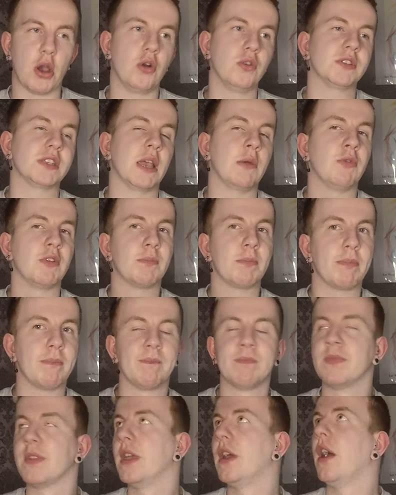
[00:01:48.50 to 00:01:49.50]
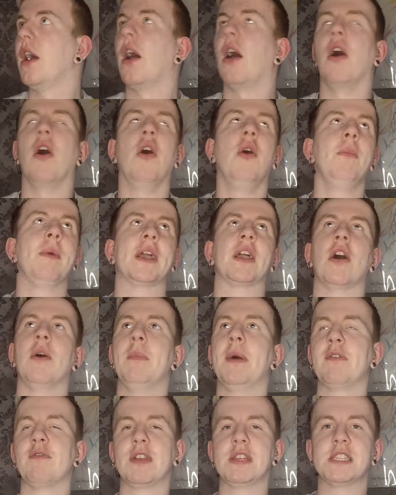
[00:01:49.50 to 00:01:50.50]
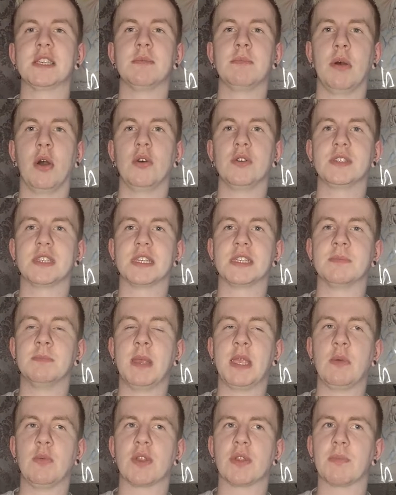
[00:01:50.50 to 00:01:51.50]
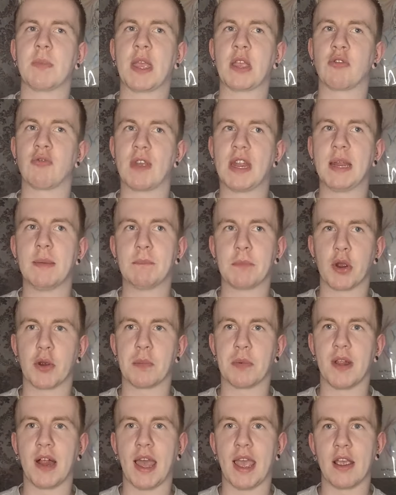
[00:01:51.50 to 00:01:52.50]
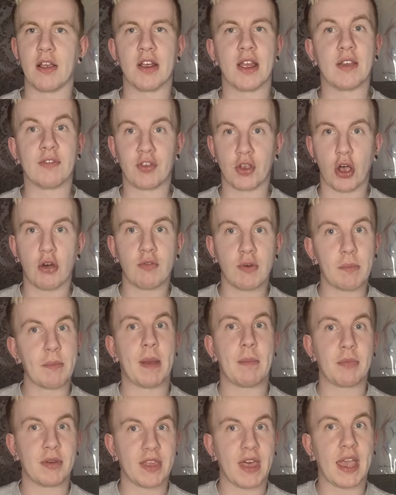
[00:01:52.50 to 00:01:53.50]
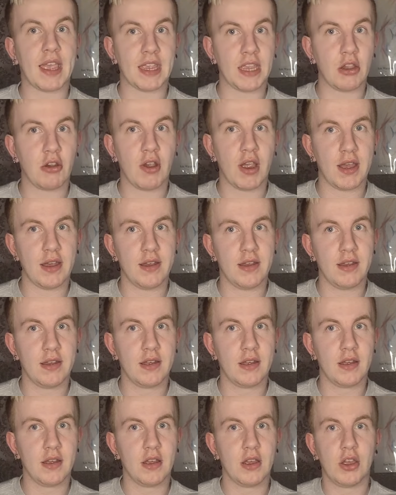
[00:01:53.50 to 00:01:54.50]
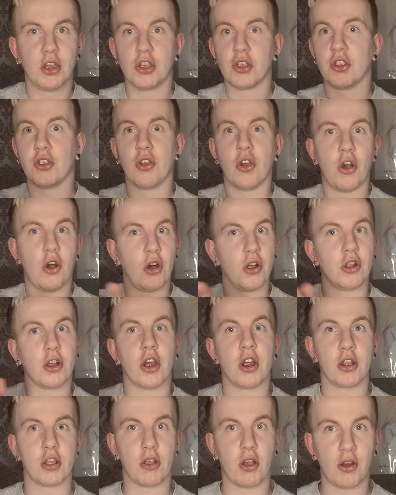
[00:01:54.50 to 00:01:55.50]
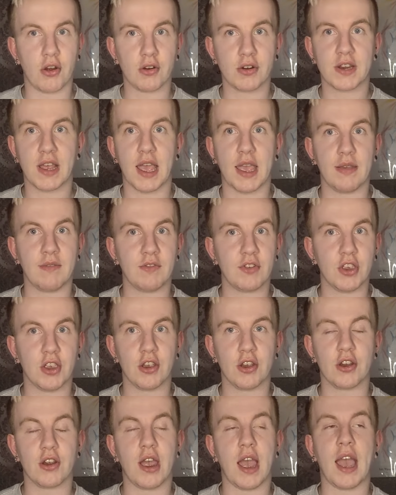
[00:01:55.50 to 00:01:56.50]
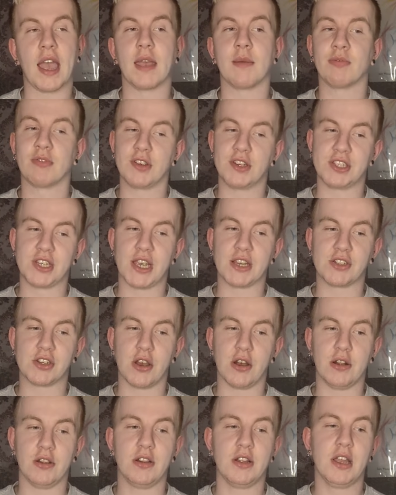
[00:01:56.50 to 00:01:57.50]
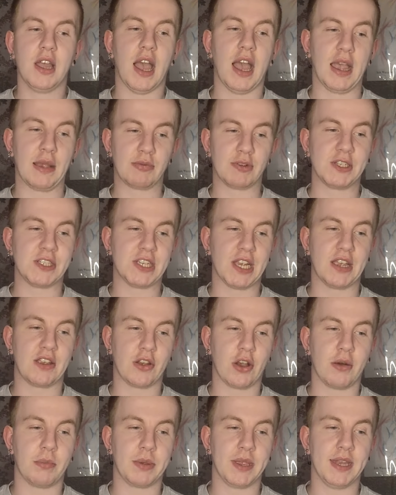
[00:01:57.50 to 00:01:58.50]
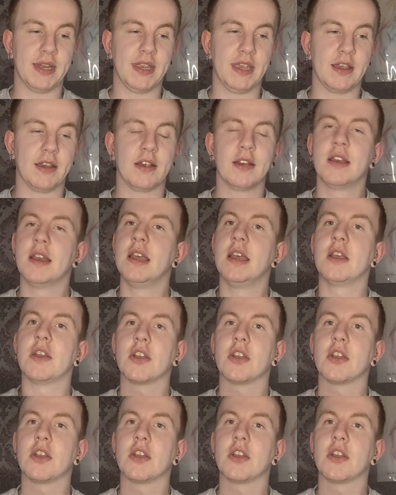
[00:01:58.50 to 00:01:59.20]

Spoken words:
post, my recent post is me with my green and purple hair. If y'all remember that era, y'all are a long time viewer. I appreciate y'all. I appreciate y'all being here.